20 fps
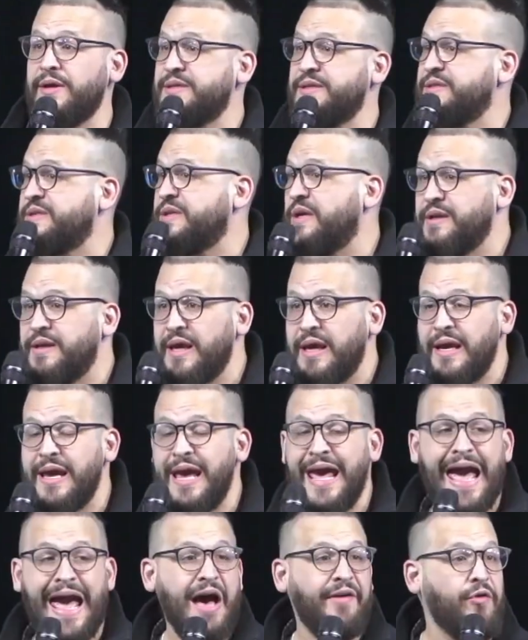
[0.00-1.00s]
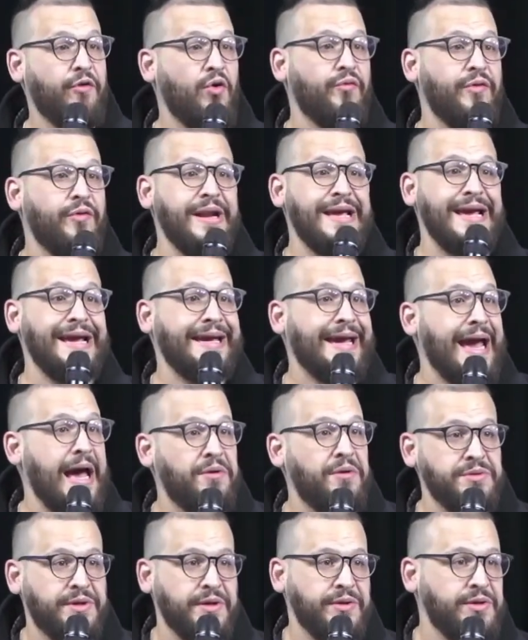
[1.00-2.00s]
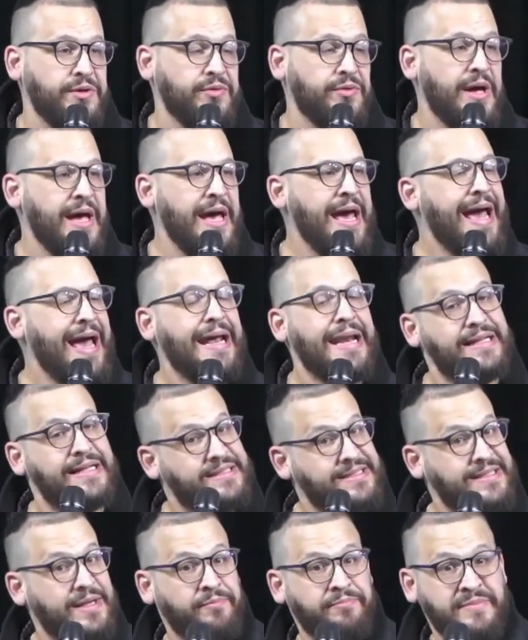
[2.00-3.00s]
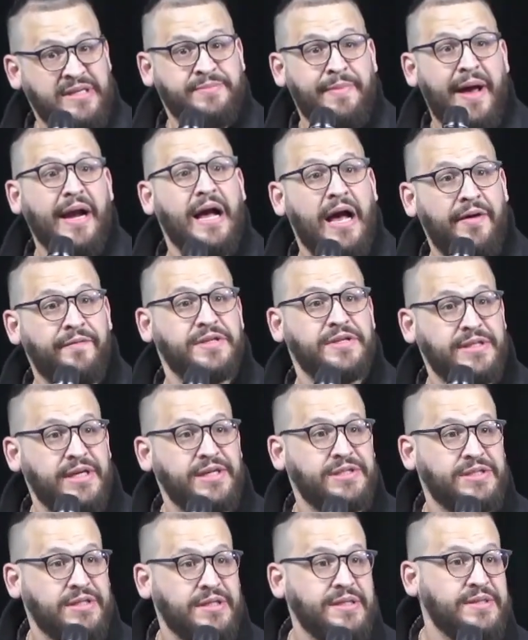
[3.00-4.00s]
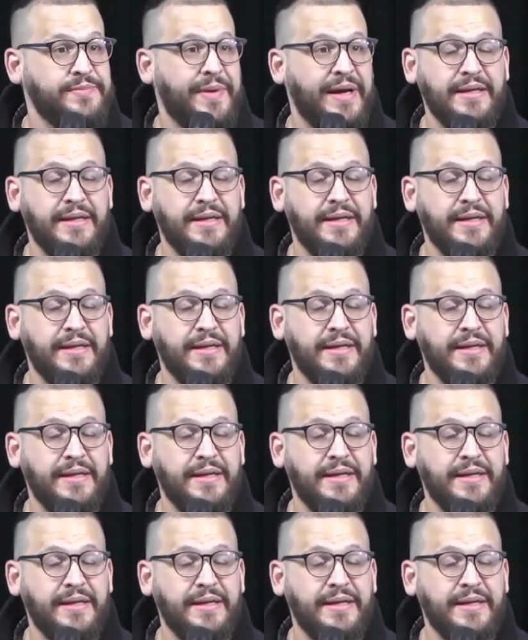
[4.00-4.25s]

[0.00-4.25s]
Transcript: a Sunday have already encountered you. And this is my conversation. This is my